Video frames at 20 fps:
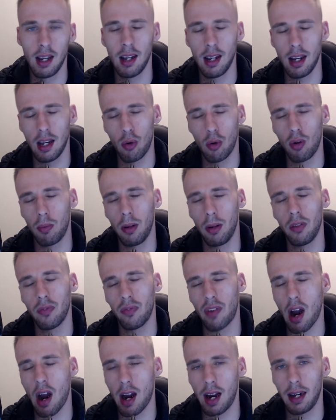it will be
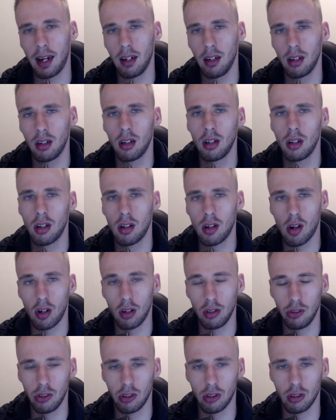fine on
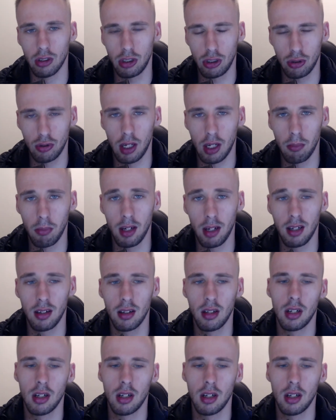your streaming.